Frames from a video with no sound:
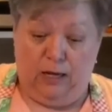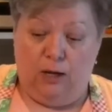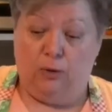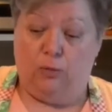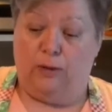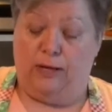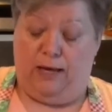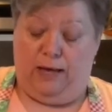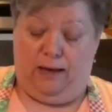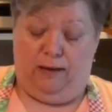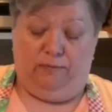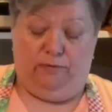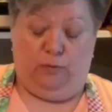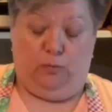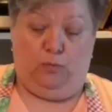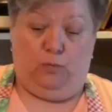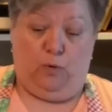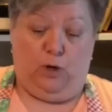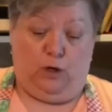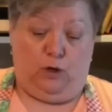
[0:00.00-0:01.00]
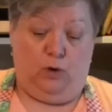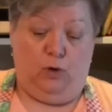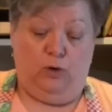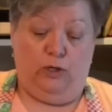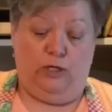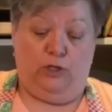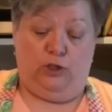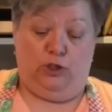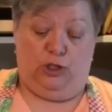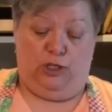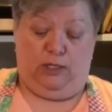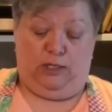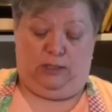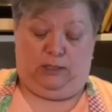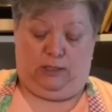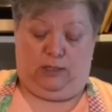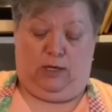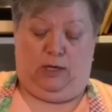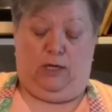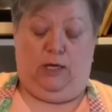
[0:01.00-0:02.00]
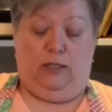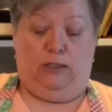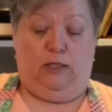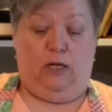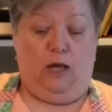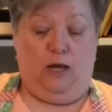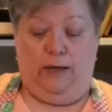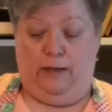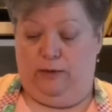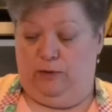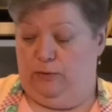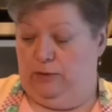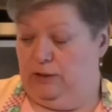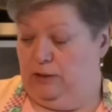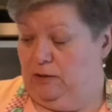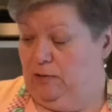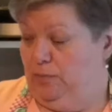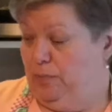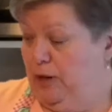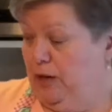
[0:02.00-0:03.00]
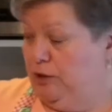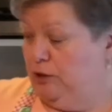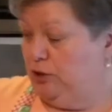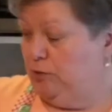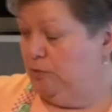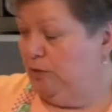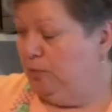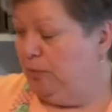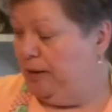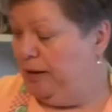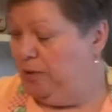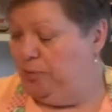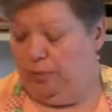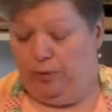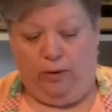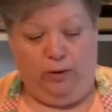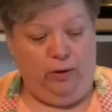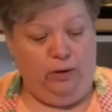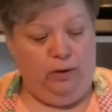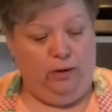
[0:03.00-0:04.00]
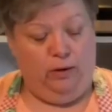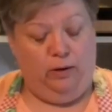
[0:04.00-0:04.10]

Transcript: We have a cookie sheet lined with some parchment paper.